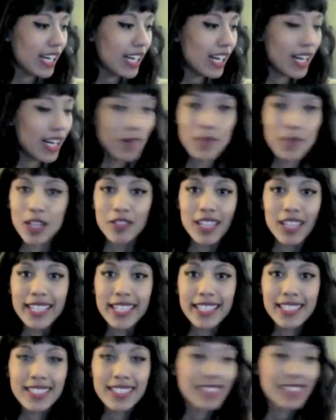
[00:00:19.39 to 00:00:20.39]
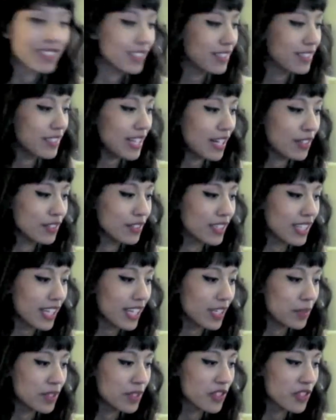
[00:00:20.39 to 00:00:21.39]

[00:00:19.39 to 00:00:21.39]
I'm not ready. I don't think anyone's